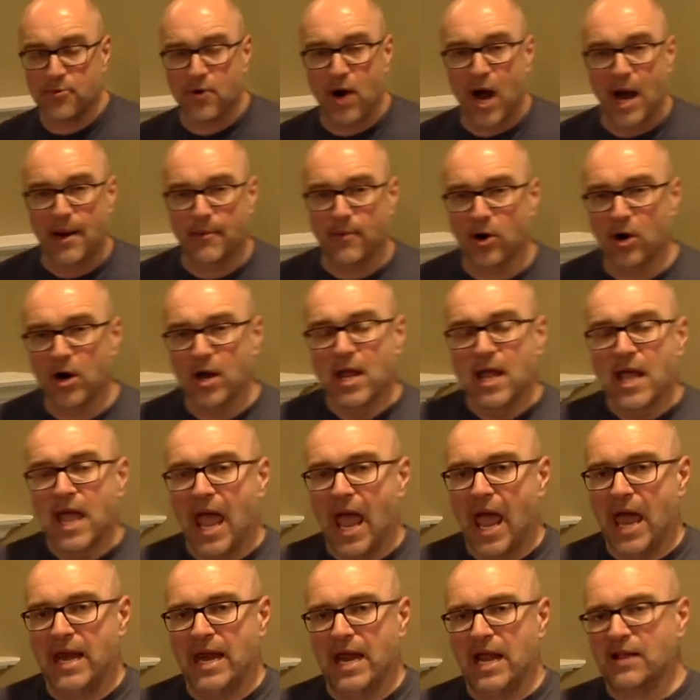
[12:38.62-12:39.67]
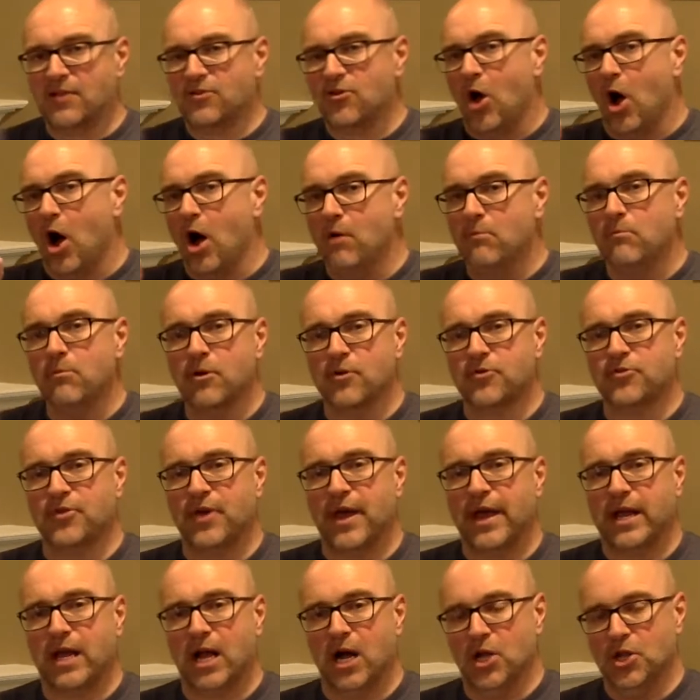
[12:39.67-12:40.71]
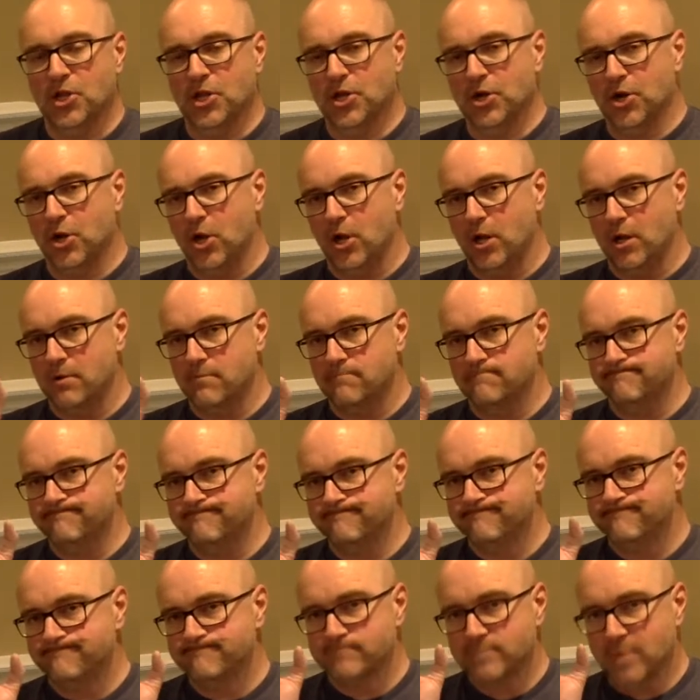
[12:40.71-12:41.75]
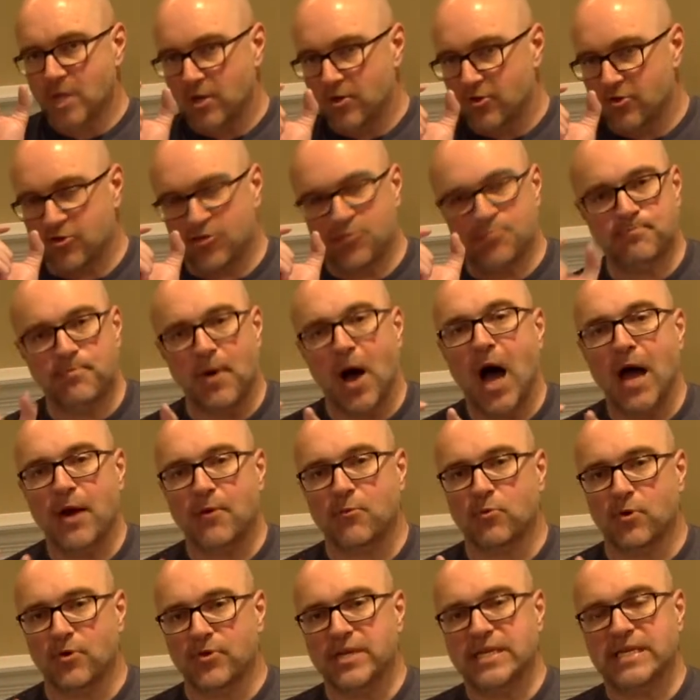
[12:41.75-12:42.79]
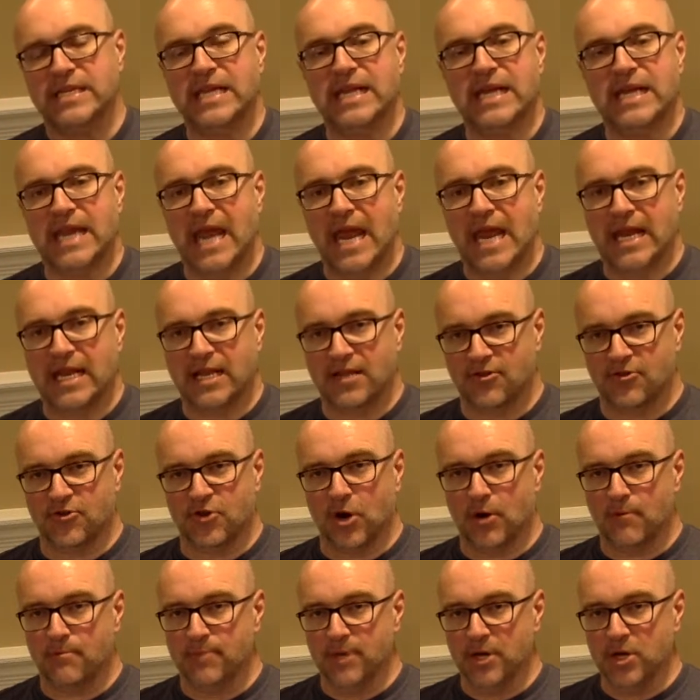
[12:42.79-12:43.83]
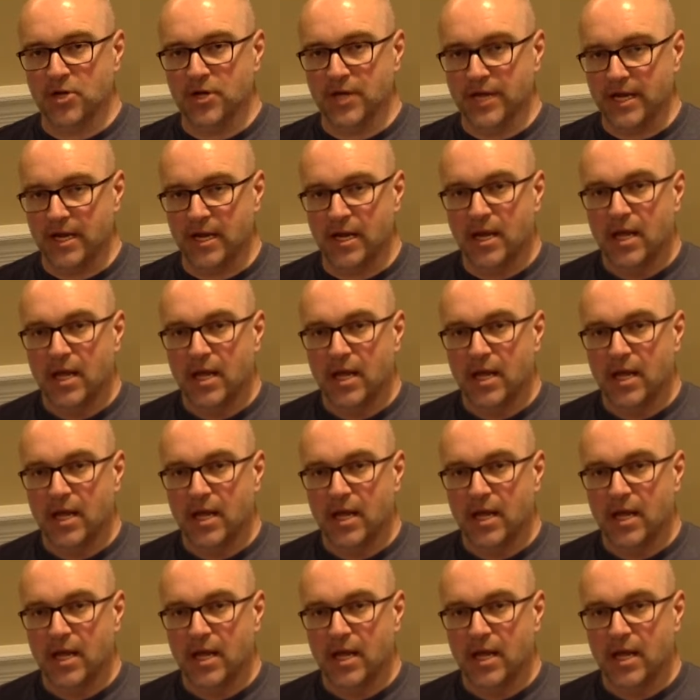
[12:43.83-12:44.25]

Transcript: primer, and it's almost like a little spot where the DNA can start building.